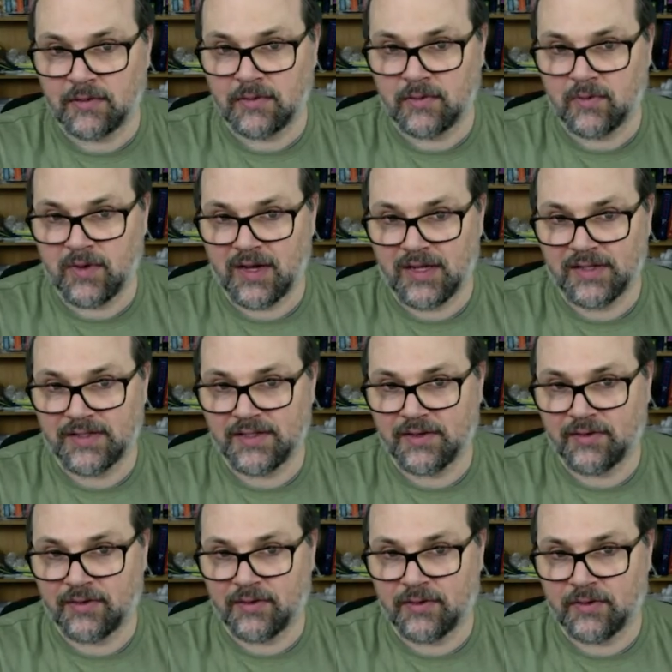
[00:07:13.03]

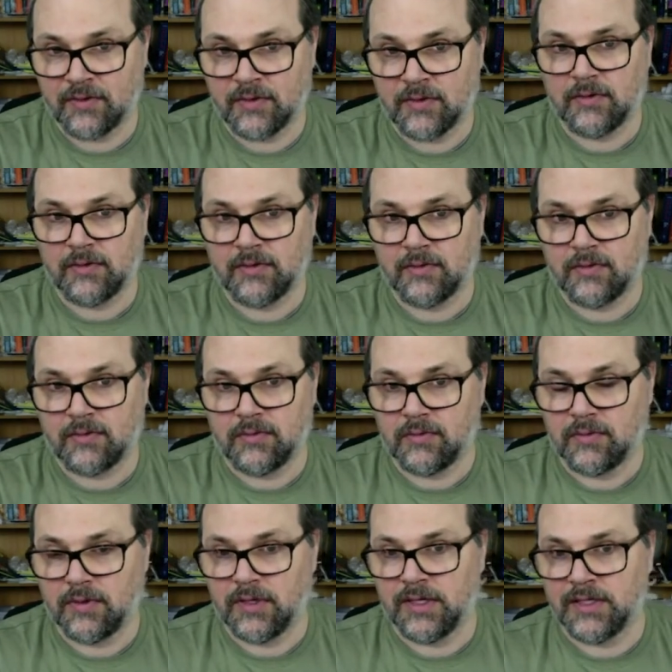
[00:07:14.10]
y0
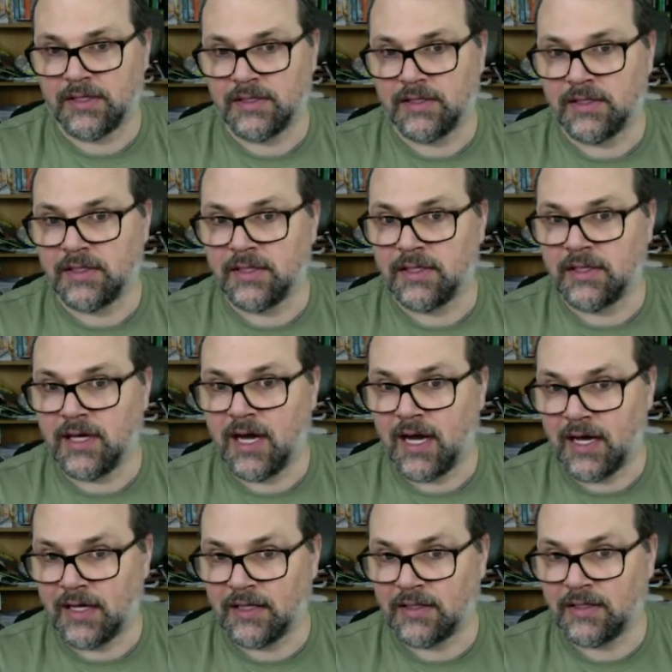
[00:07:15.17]
is the
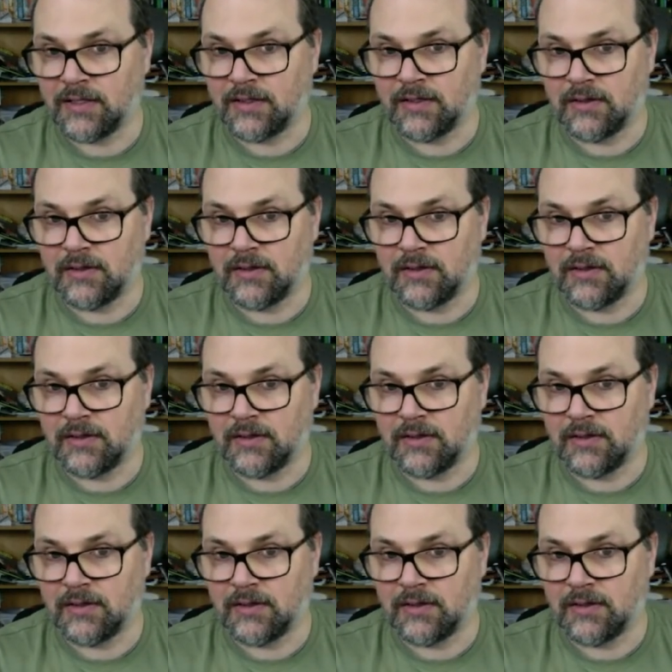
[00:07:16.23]
height